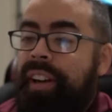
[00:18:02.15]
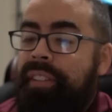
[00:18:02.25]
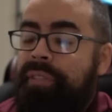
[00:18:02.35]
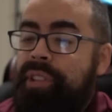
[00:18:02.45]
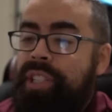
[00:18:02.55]
At
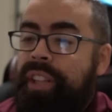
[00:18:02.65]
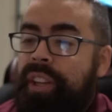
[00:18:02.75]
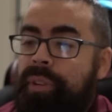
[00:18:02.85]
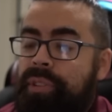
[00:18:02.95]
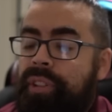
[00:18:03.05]
first I thought
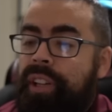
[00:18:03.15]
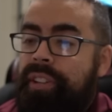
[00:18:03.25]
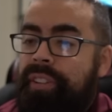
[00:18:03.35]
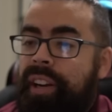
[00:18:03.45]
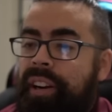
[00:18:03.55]
it was
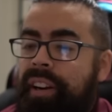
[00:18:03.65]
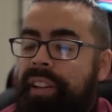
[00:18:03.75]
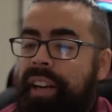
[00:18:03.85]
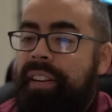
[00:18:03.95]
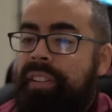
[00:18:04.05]
Clodsire, and
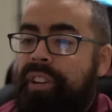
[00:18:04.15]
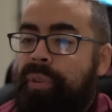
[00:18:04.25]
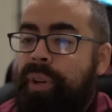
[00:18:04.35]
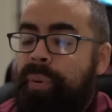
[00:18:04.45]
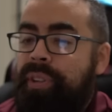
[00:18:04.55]
then I know
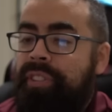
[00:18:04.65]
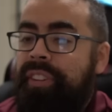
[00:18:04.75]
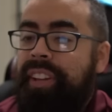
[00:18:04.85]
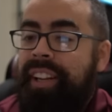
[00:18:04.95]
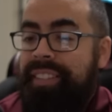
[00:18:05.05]
what it was, so
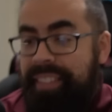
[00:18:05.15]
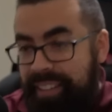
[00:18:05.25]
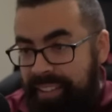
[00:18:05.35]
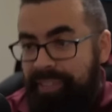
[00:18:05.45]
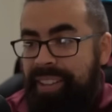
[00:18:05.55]
then I did
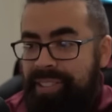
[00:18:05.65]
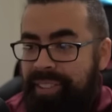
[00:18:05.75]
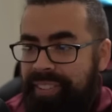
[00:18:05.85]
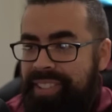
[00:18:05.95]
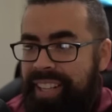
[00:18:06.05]
give
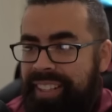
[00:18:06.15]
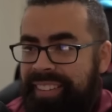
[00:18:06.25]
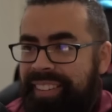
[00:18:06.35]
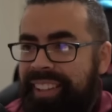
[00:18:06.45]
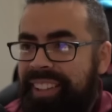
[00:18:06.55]
myself a second to
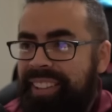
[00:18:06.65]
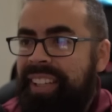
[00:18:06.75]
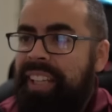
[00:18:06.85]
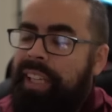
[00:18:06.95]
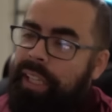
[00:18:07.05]
think.
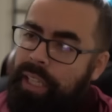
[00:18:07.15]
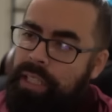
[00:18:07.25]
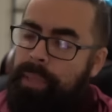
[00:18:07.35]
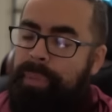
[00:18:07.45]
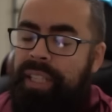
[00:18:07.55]

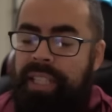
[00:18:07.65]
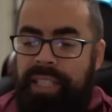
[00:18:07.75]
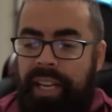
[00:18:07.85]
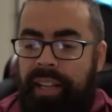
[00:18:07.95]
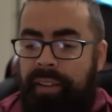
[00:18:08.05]
Ends up being
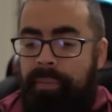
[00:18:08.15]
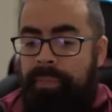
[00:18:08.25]
Dedenne.